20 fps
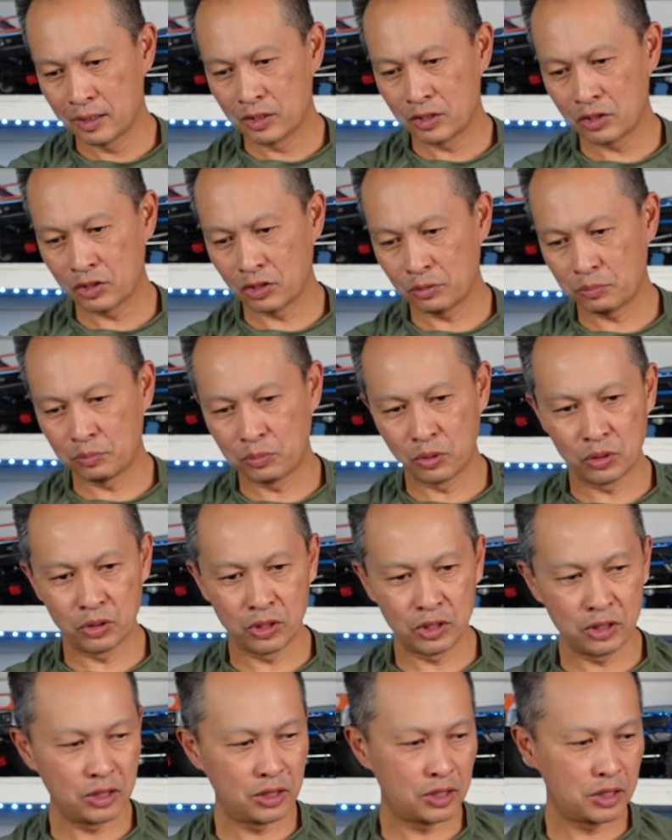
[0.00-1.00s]

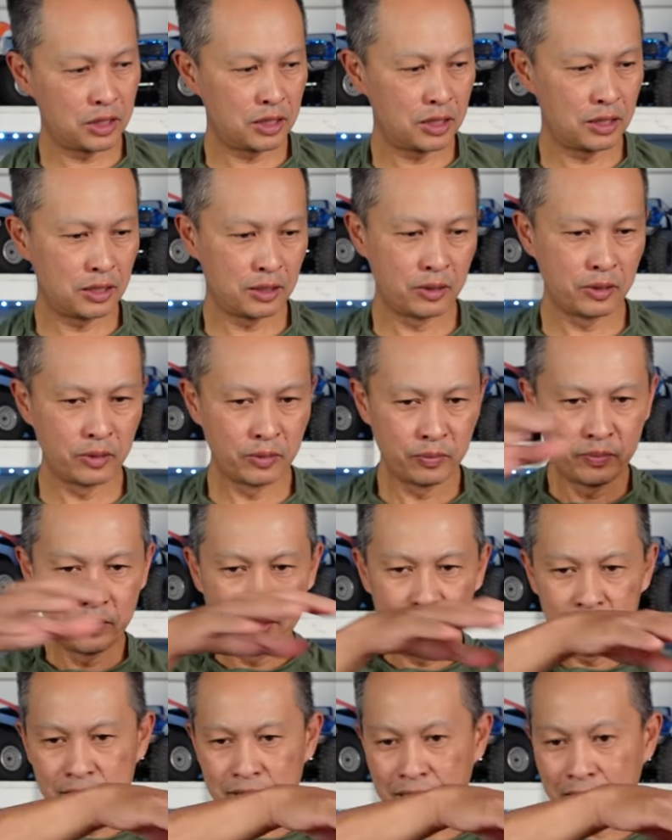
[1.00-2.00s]
surfboards,
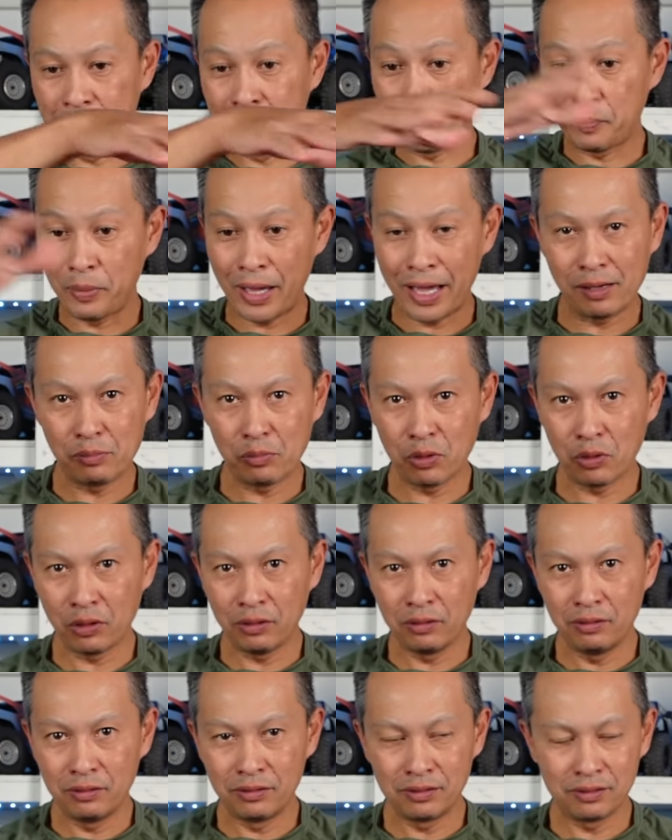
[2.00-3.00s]
stand-up
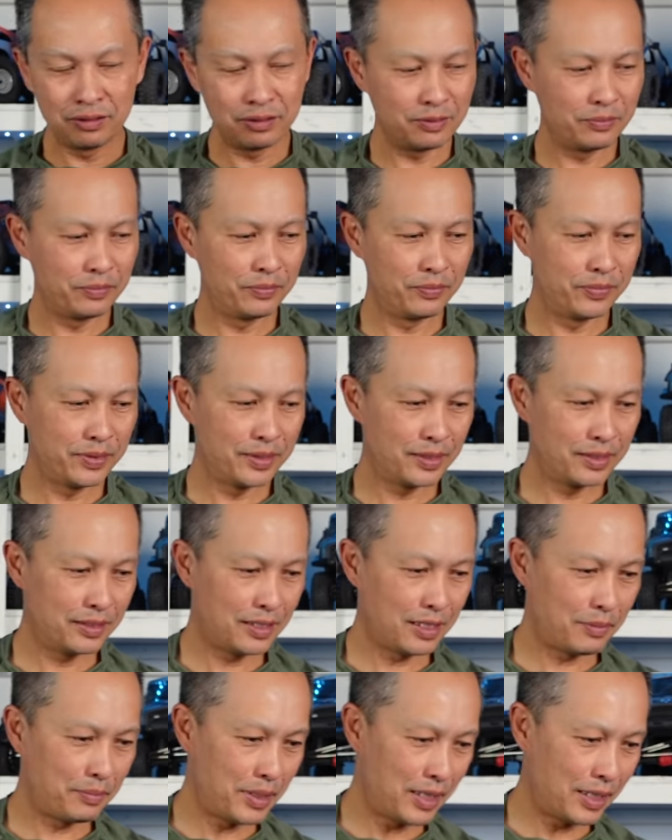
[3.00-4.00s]
paddleboard.
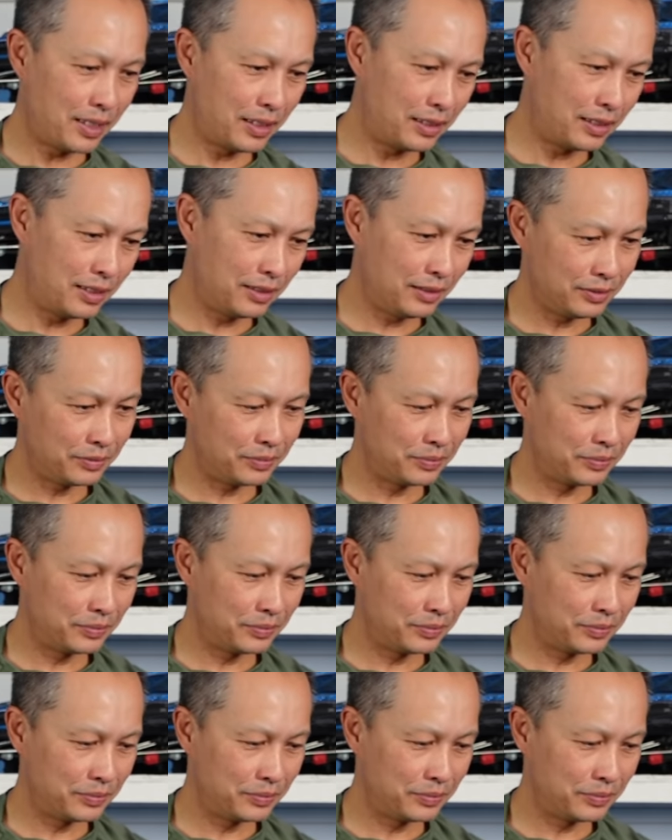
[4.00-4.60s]
Not bad, huh?